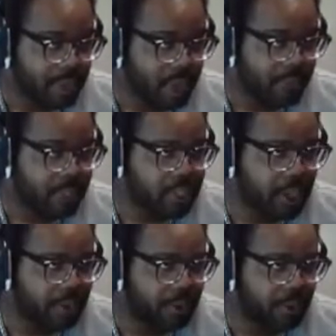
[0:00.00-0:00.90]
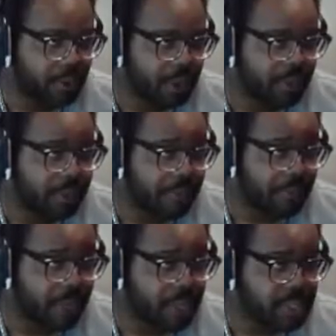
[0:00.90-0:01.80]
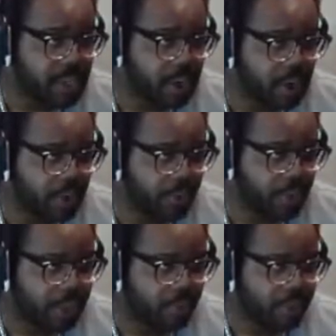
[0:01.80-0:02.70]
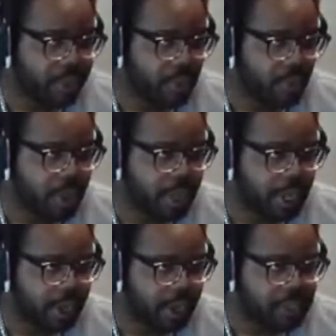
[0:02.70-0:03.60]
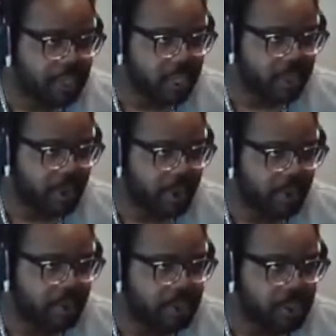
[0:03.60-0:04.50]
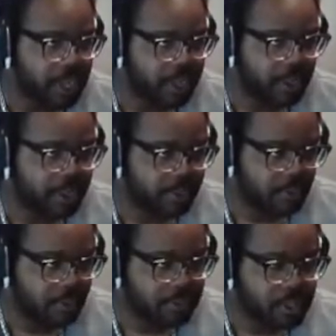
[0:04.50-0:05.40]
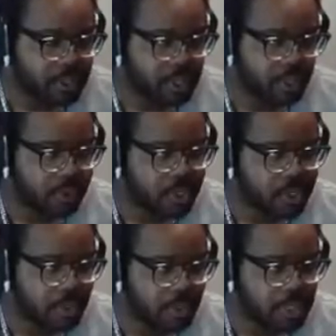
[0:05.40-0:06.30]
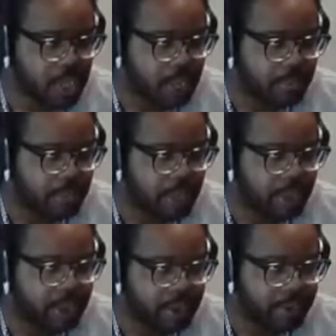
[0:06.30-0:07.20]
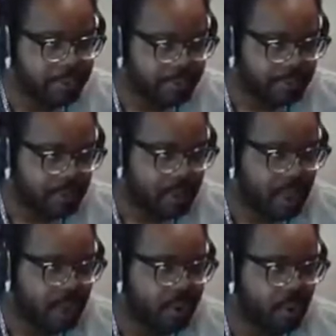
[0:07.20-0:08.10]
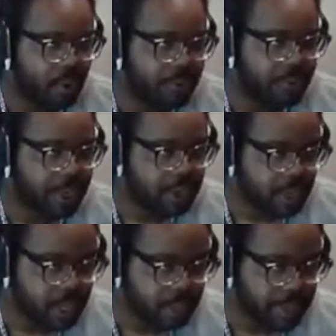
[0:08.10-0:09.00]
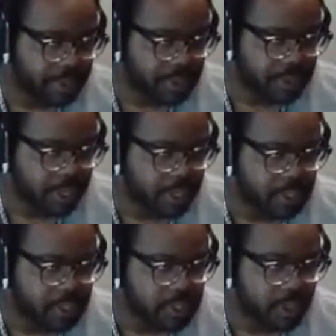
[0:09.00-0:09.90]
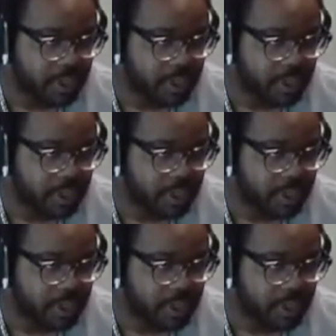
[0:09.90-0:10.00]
On this cycle, on that phase there, you like really don't want to get a left side spawn. It loses like, whoops, it loses the most time like out of the whole fight, like about 2 seconds.